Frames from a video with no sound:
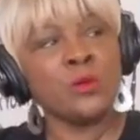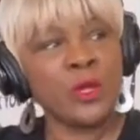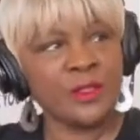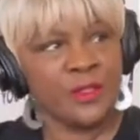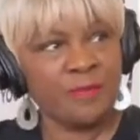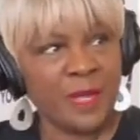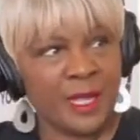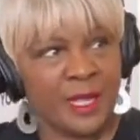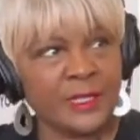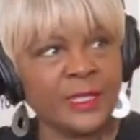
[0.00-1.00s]
with
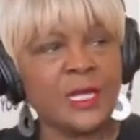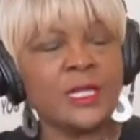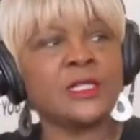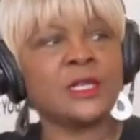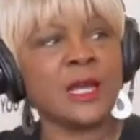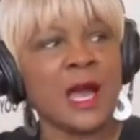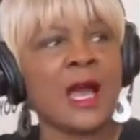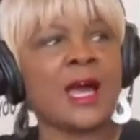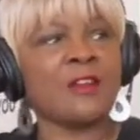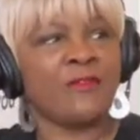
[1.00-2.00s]
me to
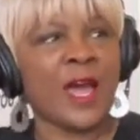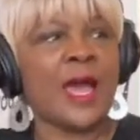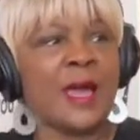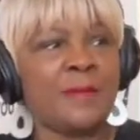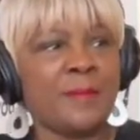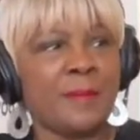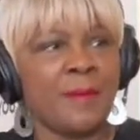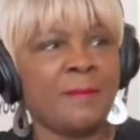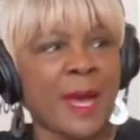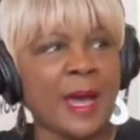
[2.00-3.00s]
codify
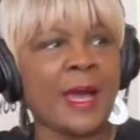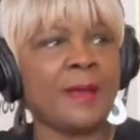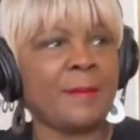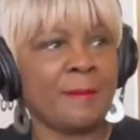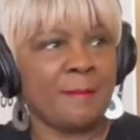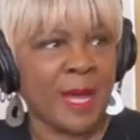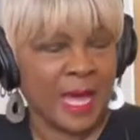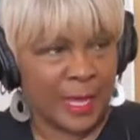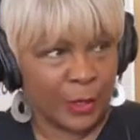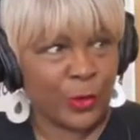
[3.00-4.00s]
my
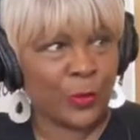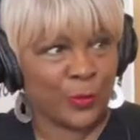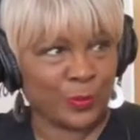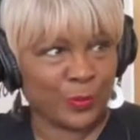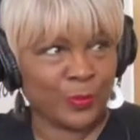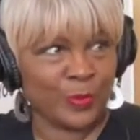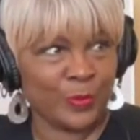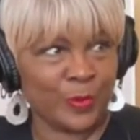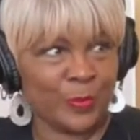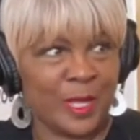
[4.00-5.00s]
model.
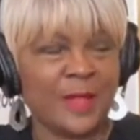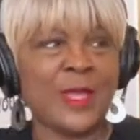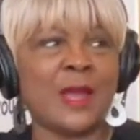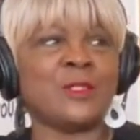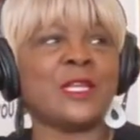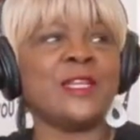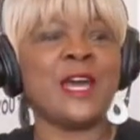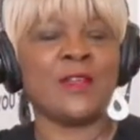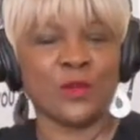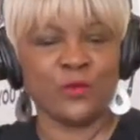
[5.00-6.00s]
And that was
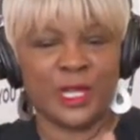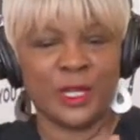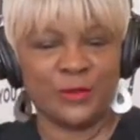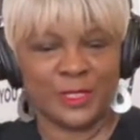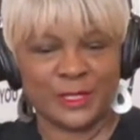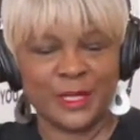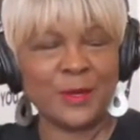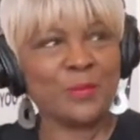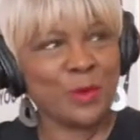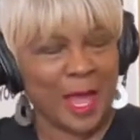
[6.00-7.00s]
another rigorous
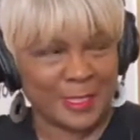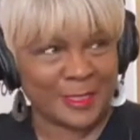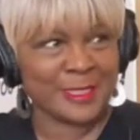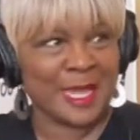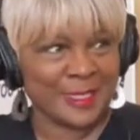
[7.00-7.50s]
process.